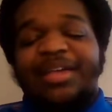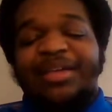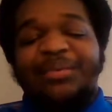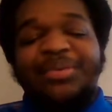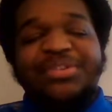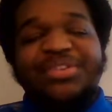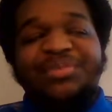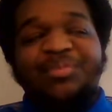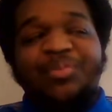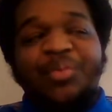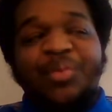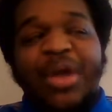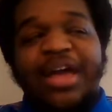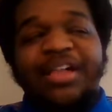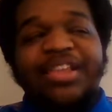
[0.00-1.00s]
it wasn't
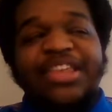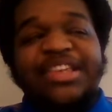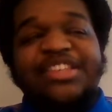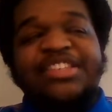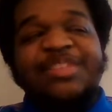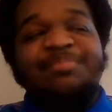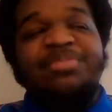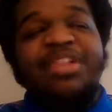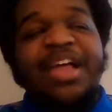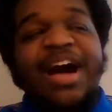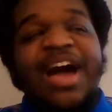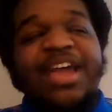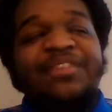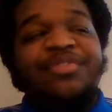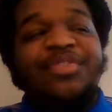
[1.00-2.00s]
well
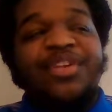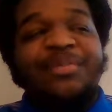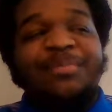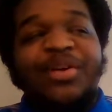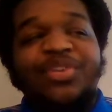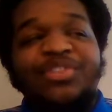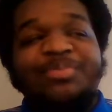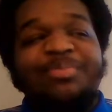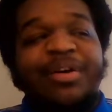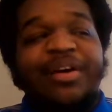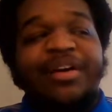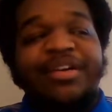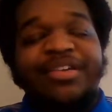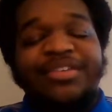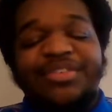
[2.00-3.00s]
supplied for the most
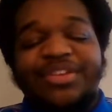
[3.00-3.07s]
part,